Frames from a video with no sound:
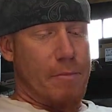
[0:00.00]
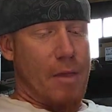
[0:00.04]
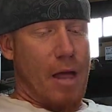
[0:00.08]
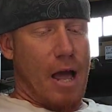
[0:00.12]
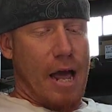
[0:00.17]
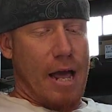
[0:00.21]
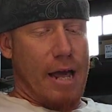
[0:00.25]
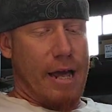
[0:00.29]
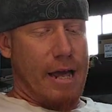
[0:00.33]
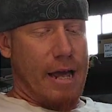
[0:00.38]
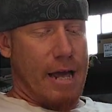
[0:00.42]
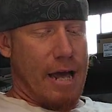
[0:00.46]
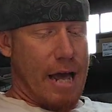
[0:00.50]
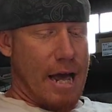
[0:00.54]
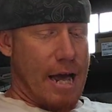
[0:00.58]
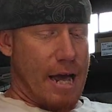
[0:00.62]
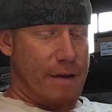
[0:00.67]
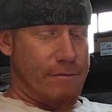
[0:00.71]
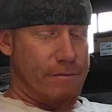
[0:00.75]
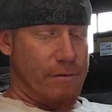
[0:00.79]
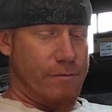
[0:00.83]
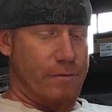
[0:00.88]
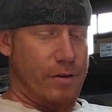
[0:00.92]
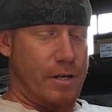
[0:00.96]
I
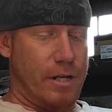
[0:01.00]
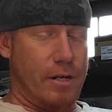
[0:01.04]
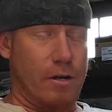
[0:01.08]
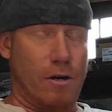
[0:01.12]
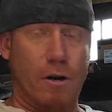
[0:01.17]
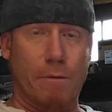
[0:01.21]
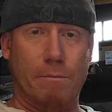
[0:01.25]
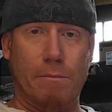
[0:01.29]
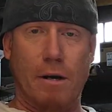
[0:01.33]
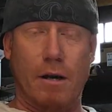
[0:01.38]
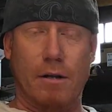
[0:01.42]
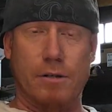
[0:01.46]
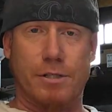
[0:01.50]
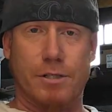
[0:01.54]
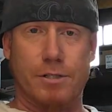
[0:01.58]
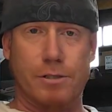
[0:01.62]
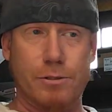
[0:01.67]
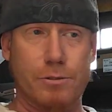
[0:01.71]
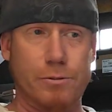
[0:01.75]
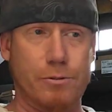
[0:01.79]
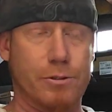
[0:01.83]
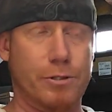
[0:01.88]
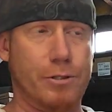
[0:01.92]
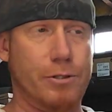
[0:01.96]
have a video I'm about
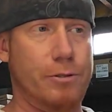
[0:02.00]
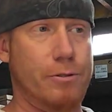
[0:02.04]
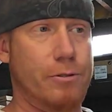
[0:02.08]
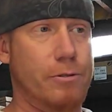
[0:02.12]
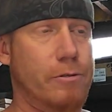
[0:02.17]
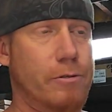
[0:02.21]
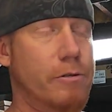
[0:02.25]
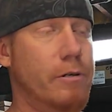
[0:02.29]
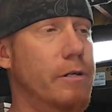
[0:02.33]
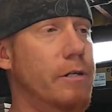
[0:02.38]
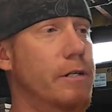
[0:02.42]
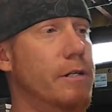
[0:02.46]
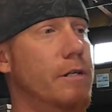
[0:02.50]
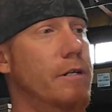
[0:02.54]
to do